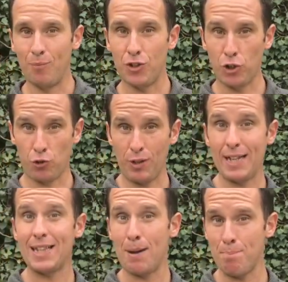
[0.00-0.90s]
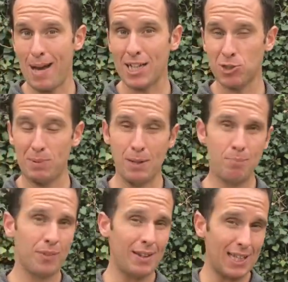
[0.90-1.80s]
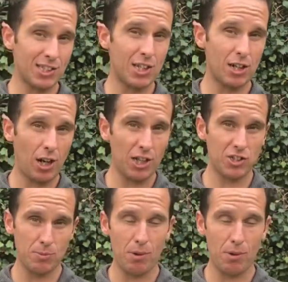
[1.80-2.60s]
to create that backspin. And that's going to cause the